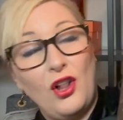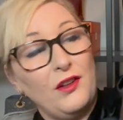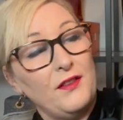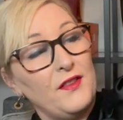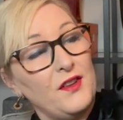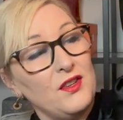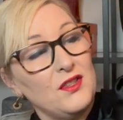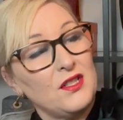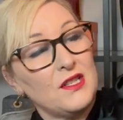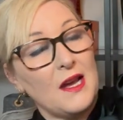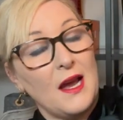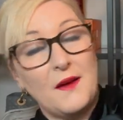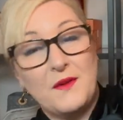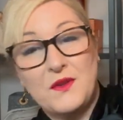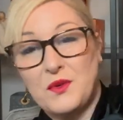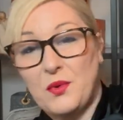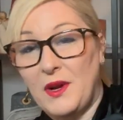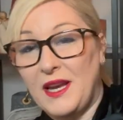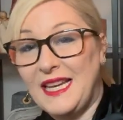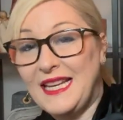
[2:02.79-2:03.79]
of those times
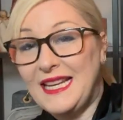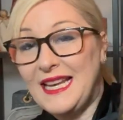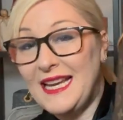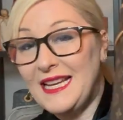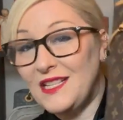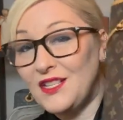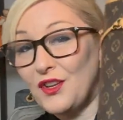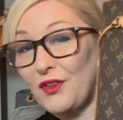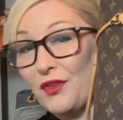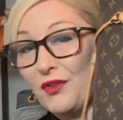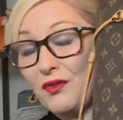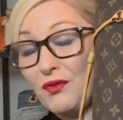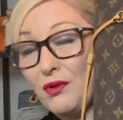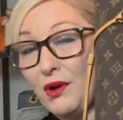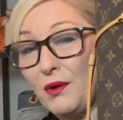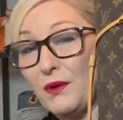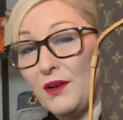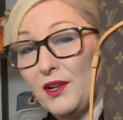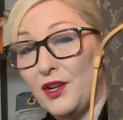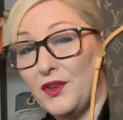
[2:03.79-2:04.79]
where you need to
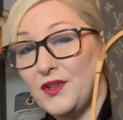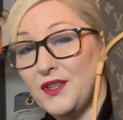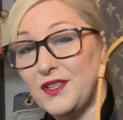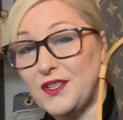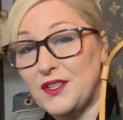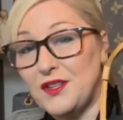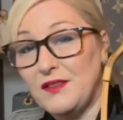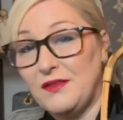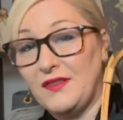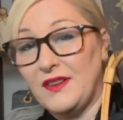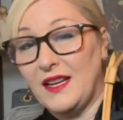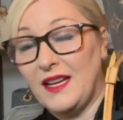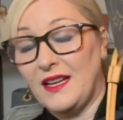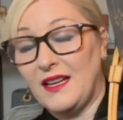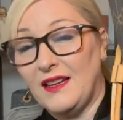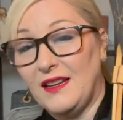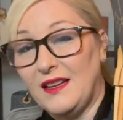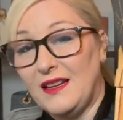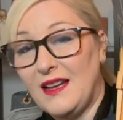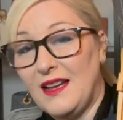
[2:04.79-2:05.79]
throw a load of stuff in,
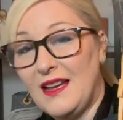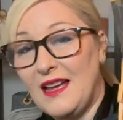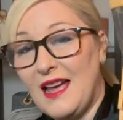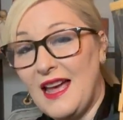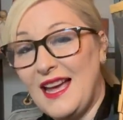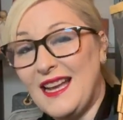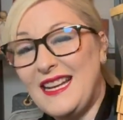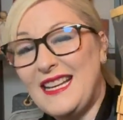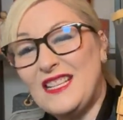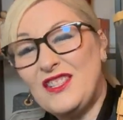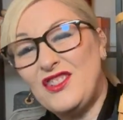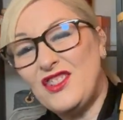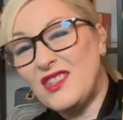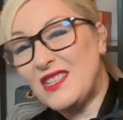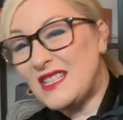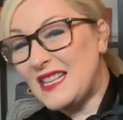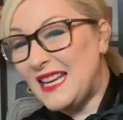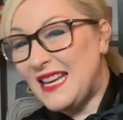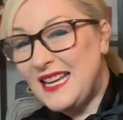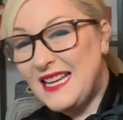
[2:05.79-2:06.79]
and it's just
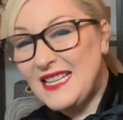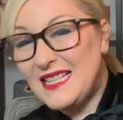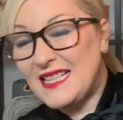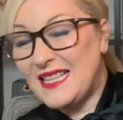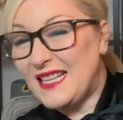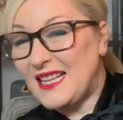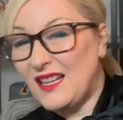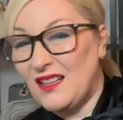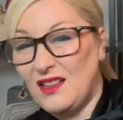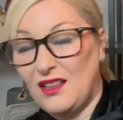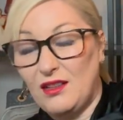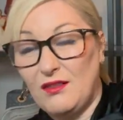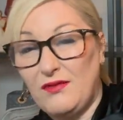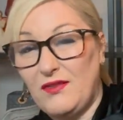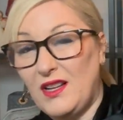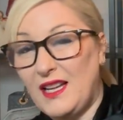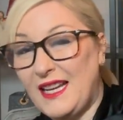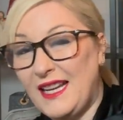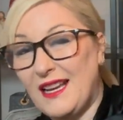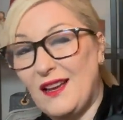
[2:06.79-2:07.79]
easy and
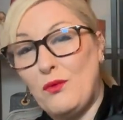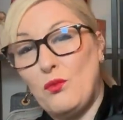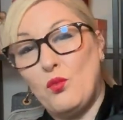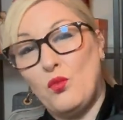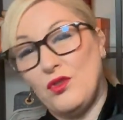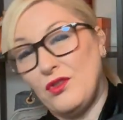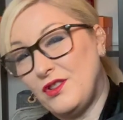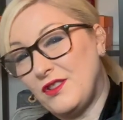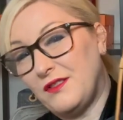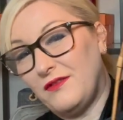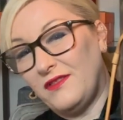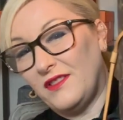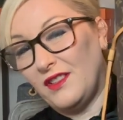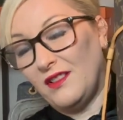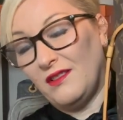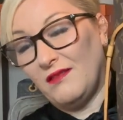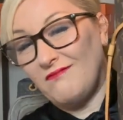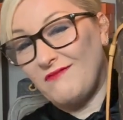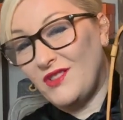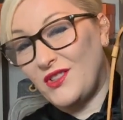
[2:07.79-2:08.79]
lovely and wonderful.
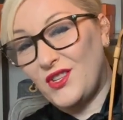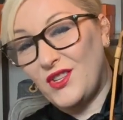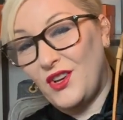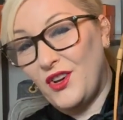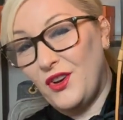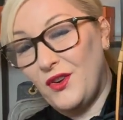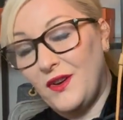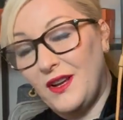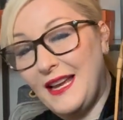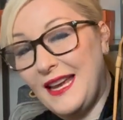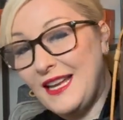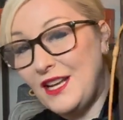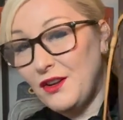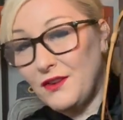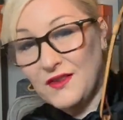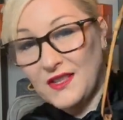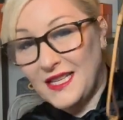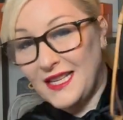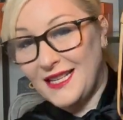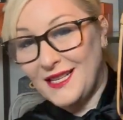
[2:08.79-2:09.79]
So enough
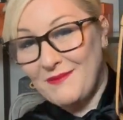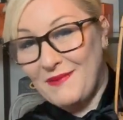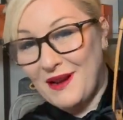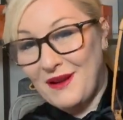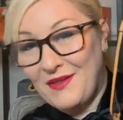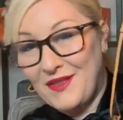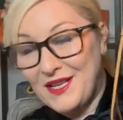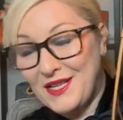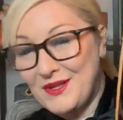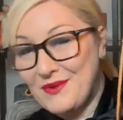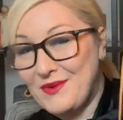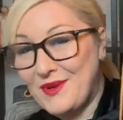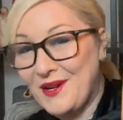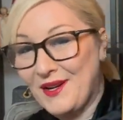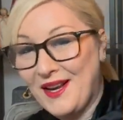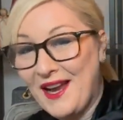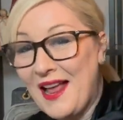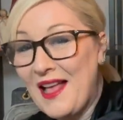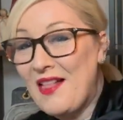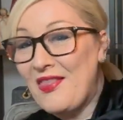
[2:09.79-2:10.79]
said about this one,
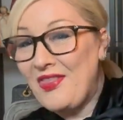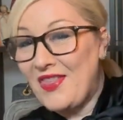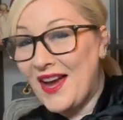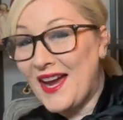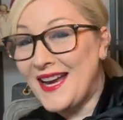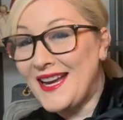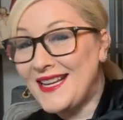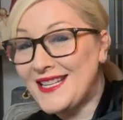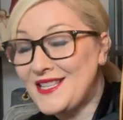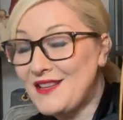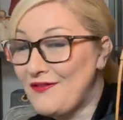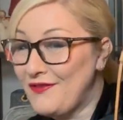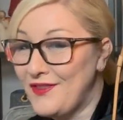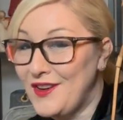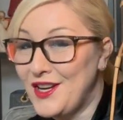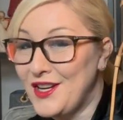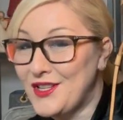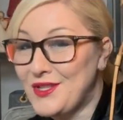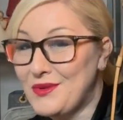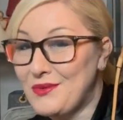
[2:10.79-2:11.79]
that is the
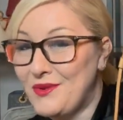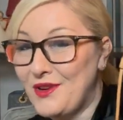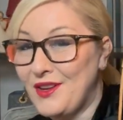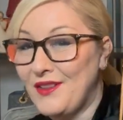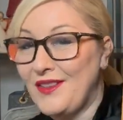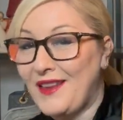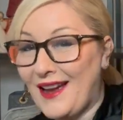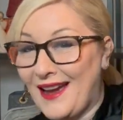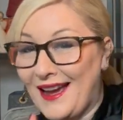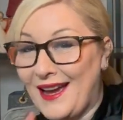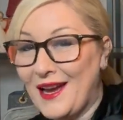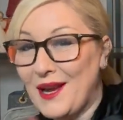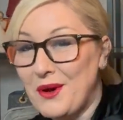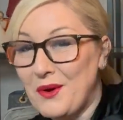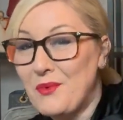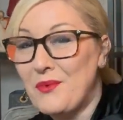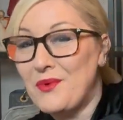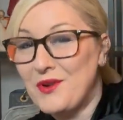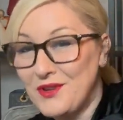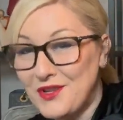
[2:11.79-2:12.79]
first one that I
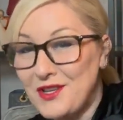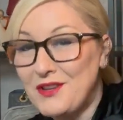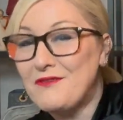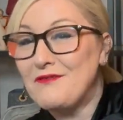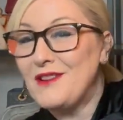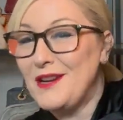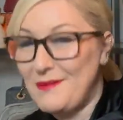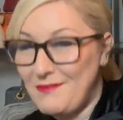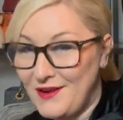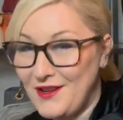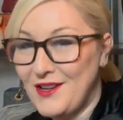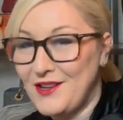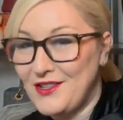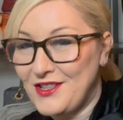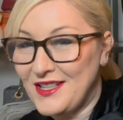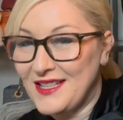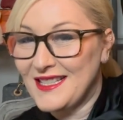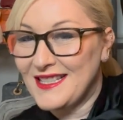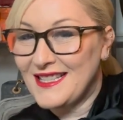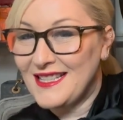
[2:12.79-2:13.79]
would
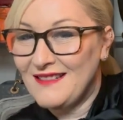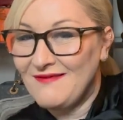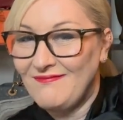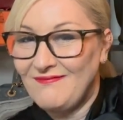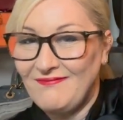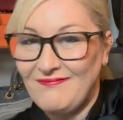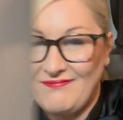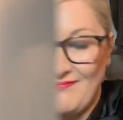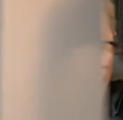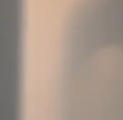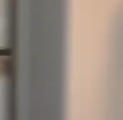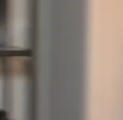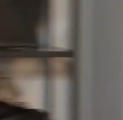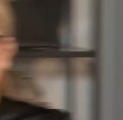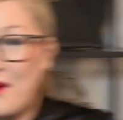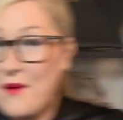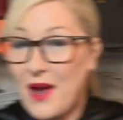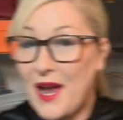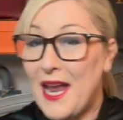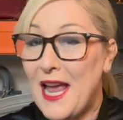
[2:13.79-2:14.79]
repurchase. So
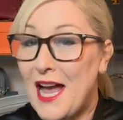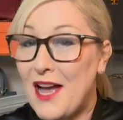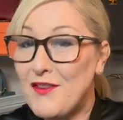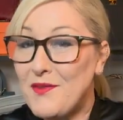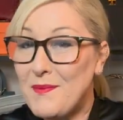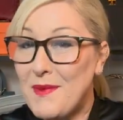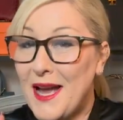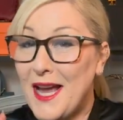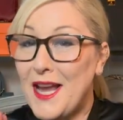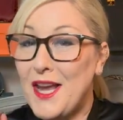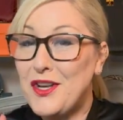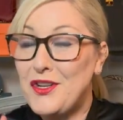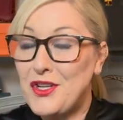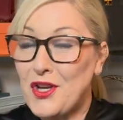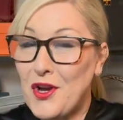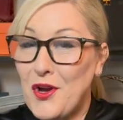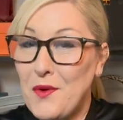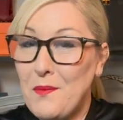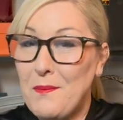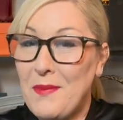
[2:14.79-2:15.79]
now I have my
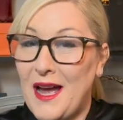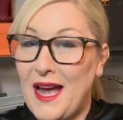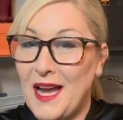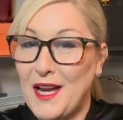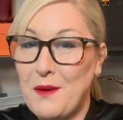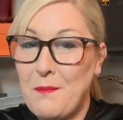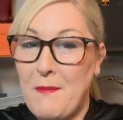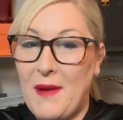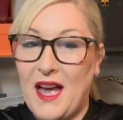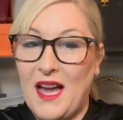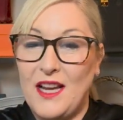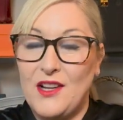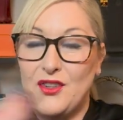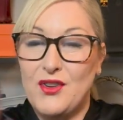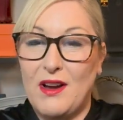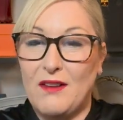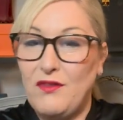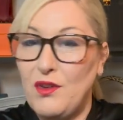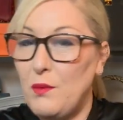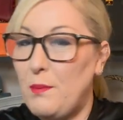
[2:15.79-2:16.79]
tote bag, my
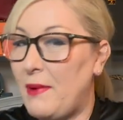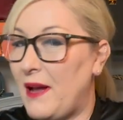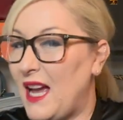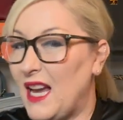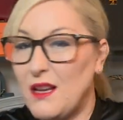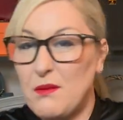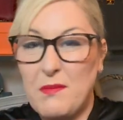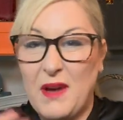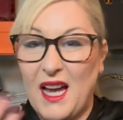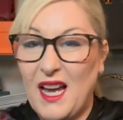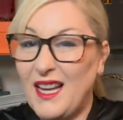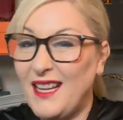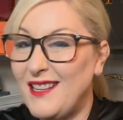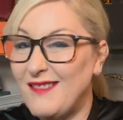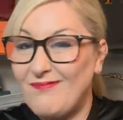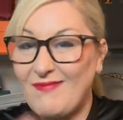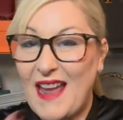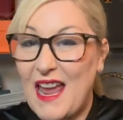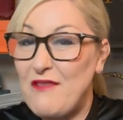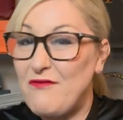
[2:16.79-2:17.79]
travel bag, my
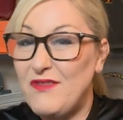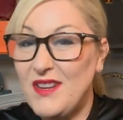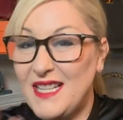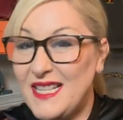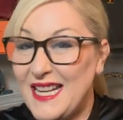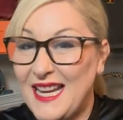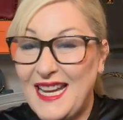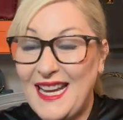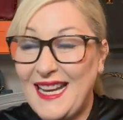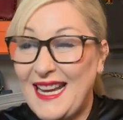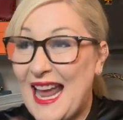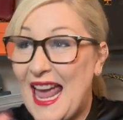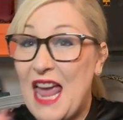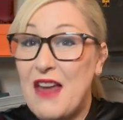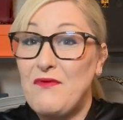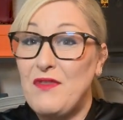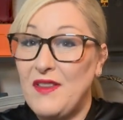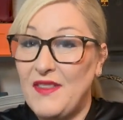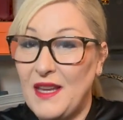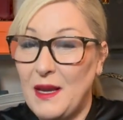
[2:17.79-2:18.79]
everyday
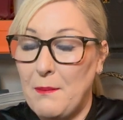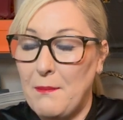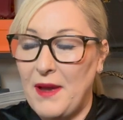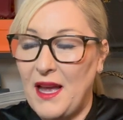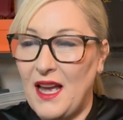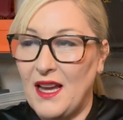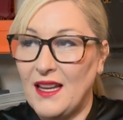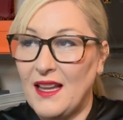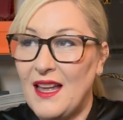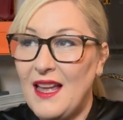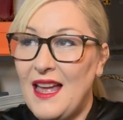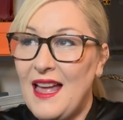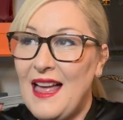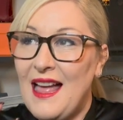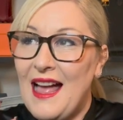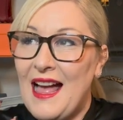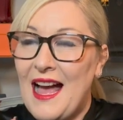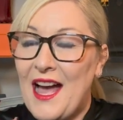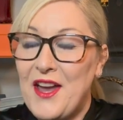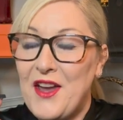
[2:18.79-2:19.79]
everything bag.
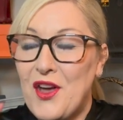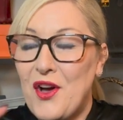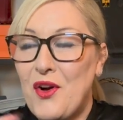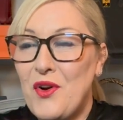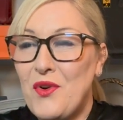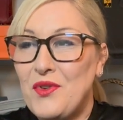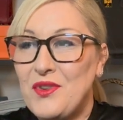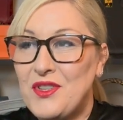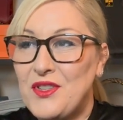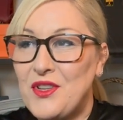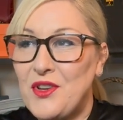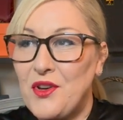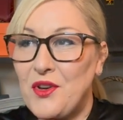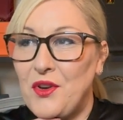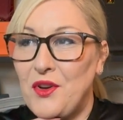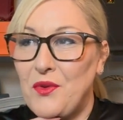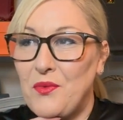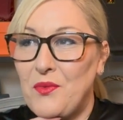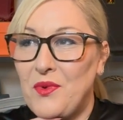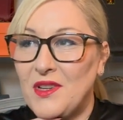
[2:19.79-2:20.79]
I also
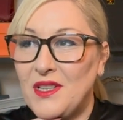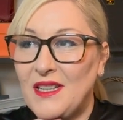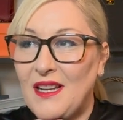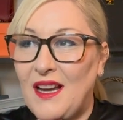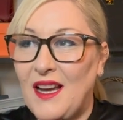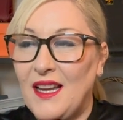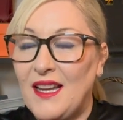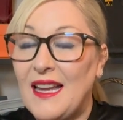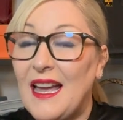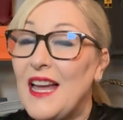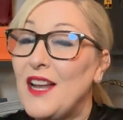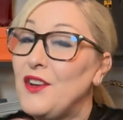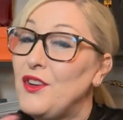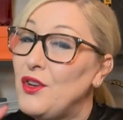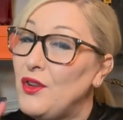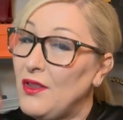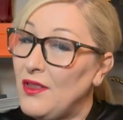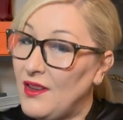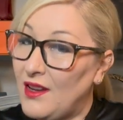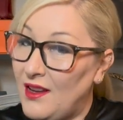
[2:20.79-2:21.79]
would like
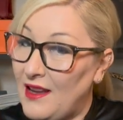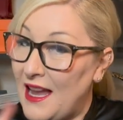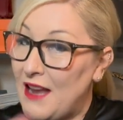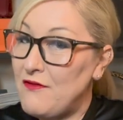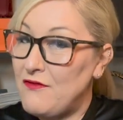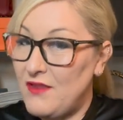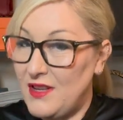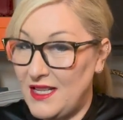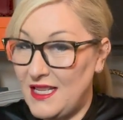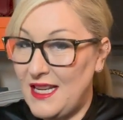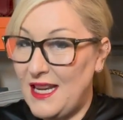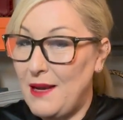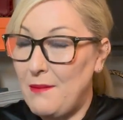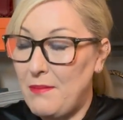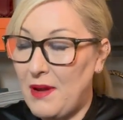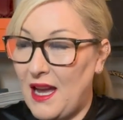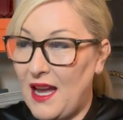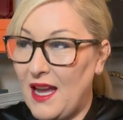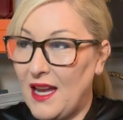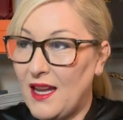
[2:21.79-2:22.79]
another everyday
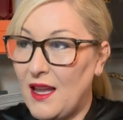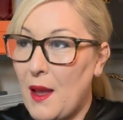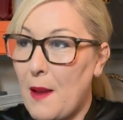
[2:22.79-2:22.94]
bag,